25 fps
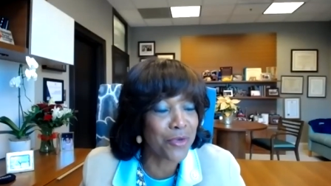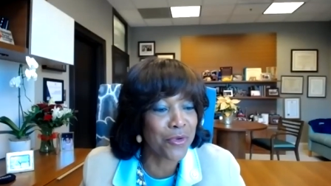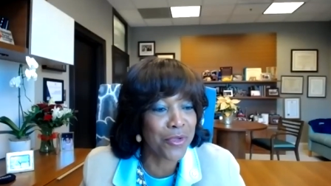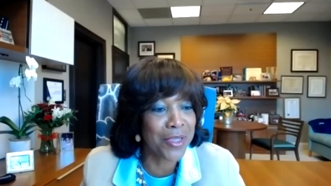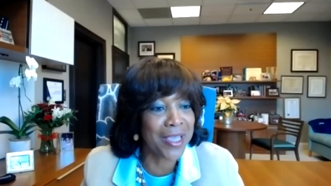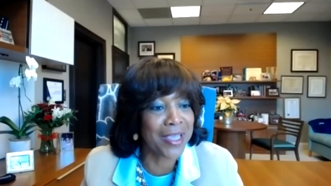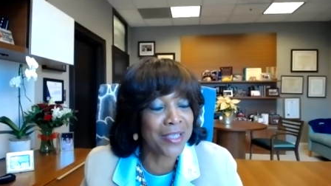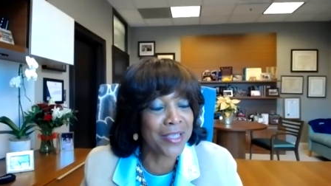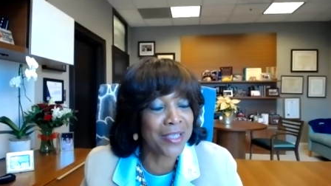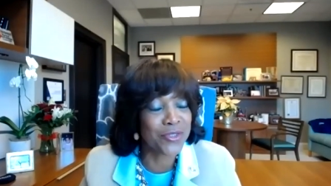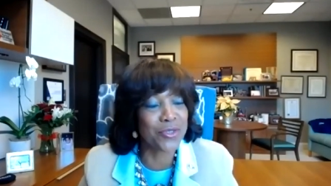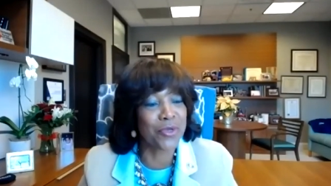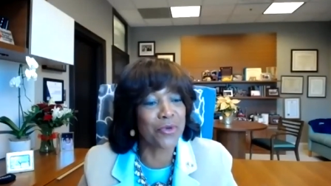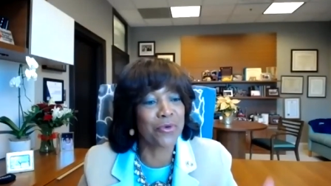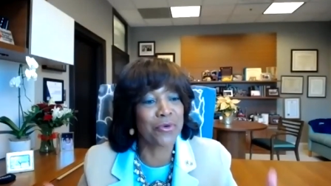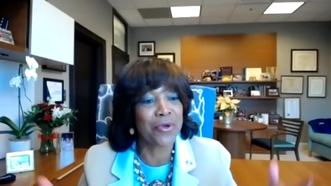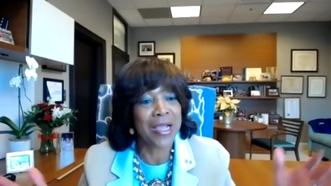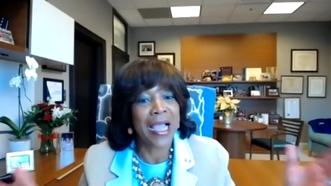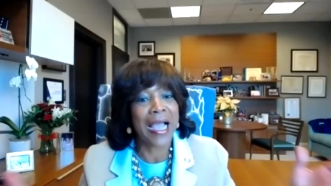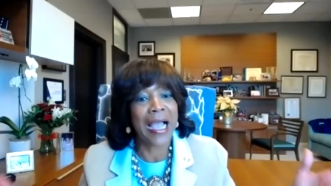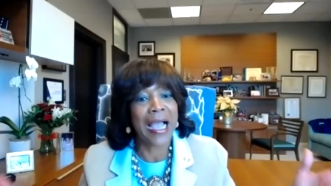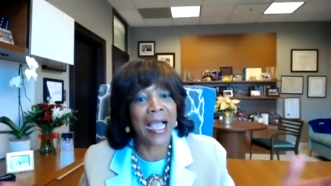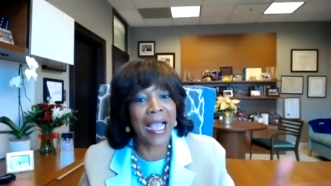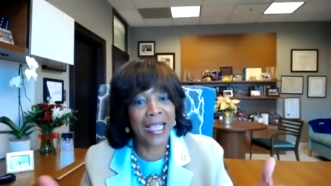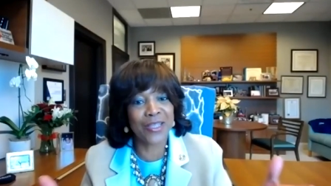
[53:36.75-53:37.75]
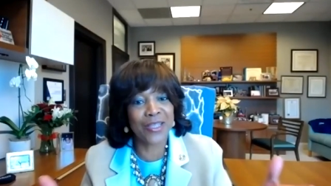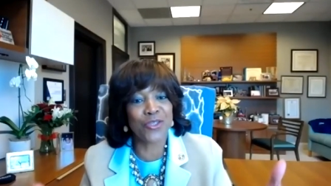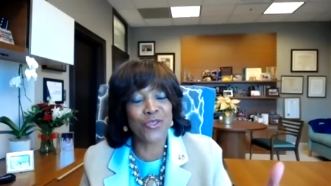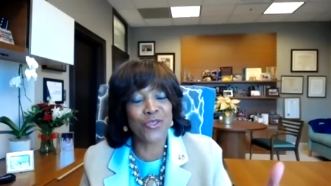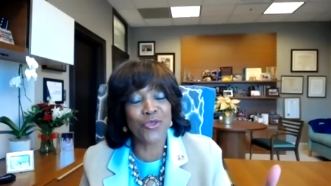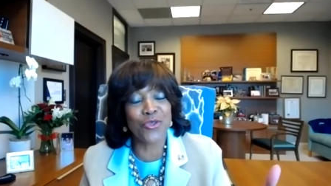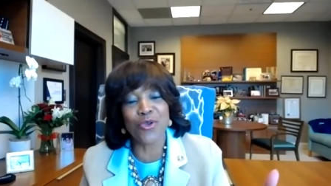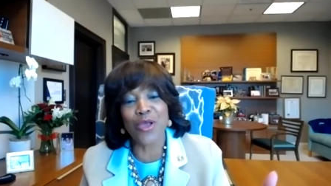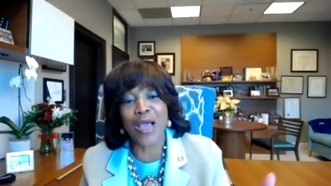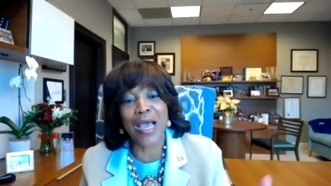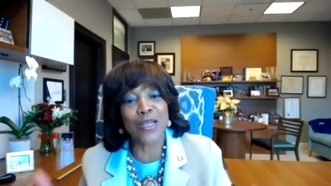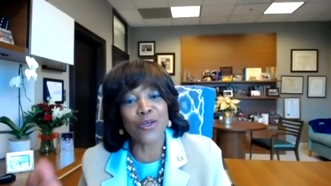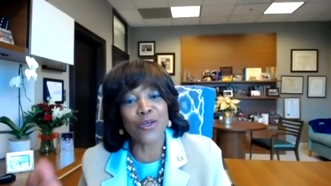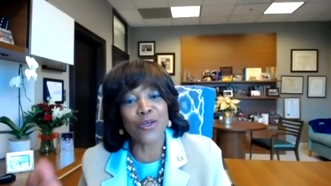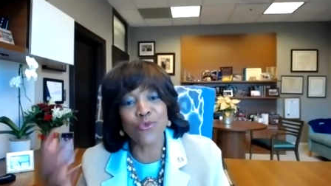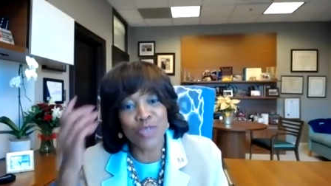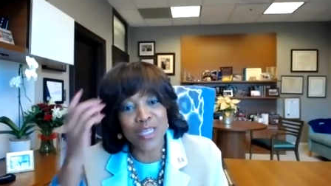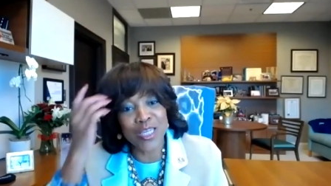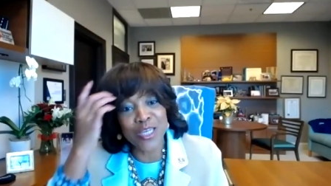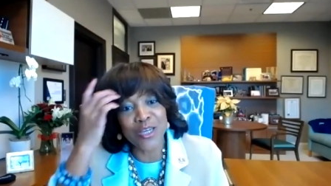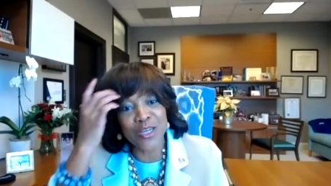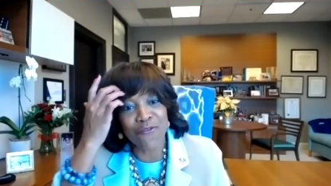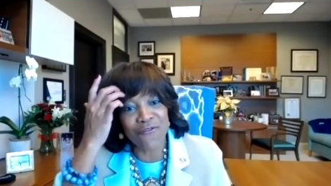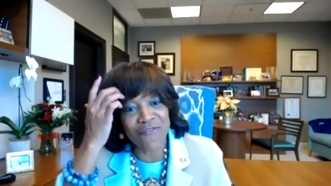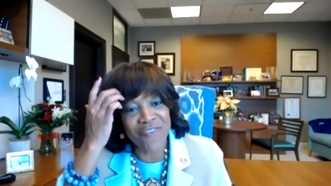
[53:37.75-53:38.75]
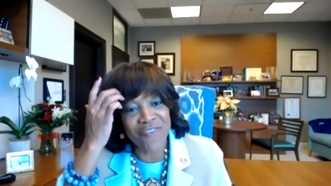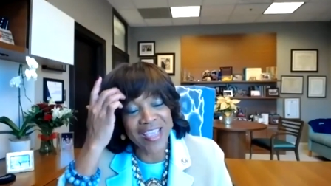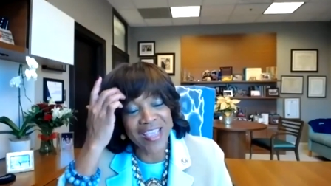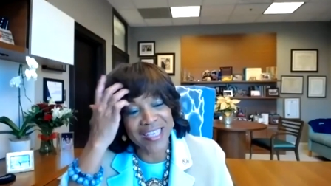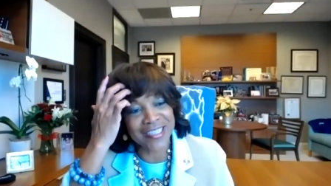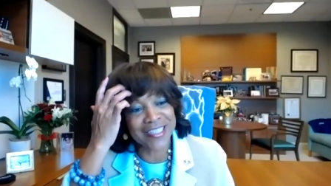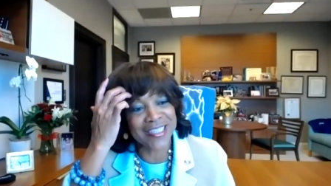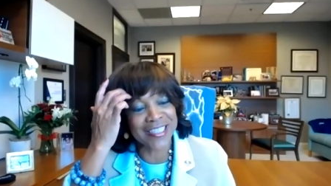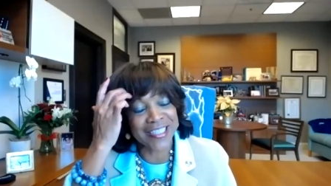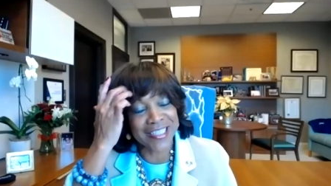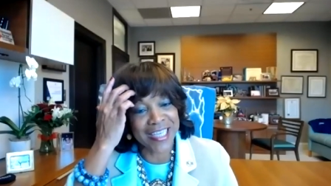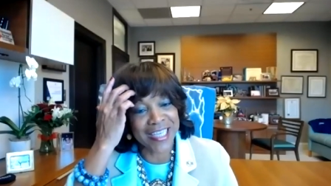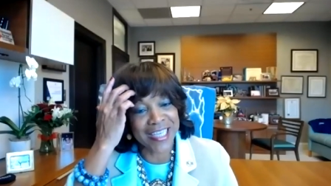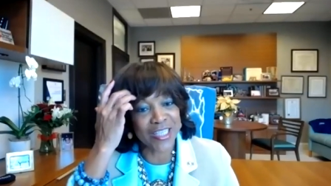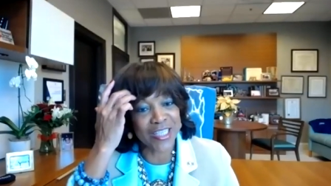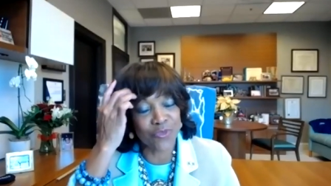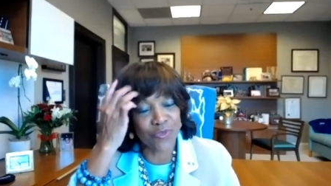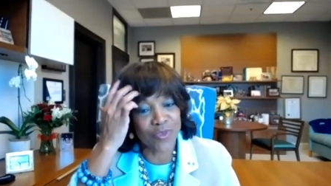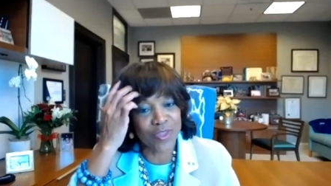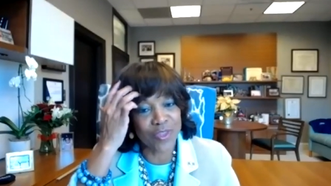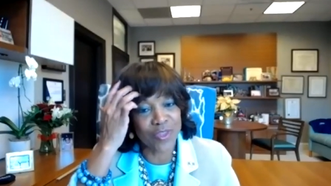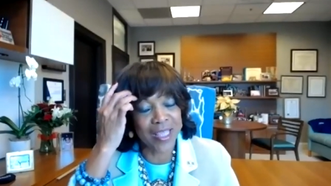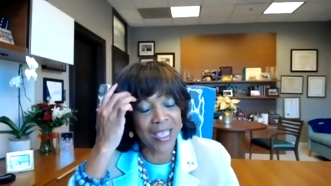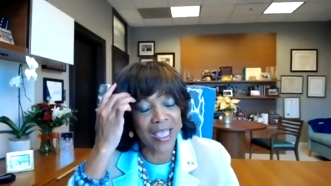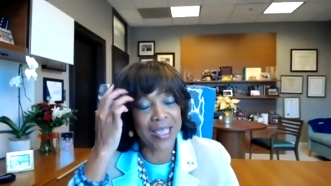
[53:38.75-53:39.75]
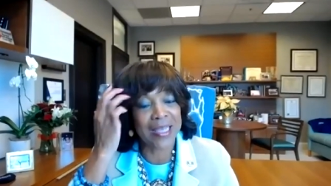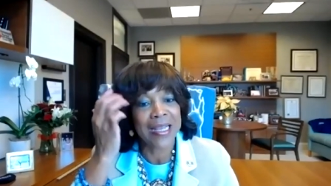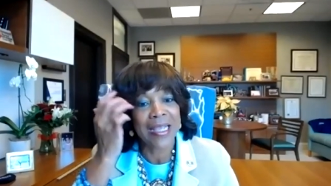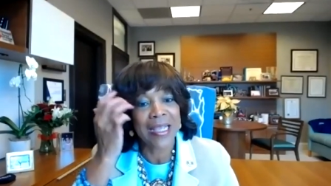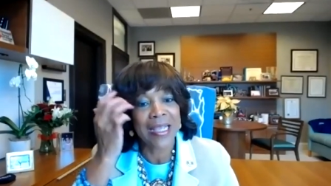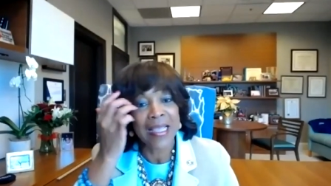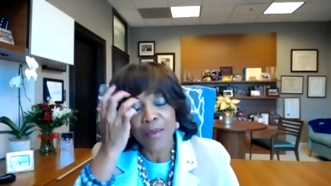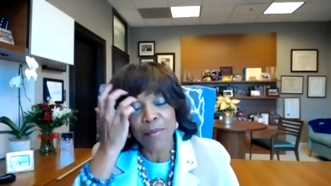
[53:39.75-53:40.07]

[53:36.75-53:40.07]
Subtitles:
Okay, so I don't need a fancy test for that.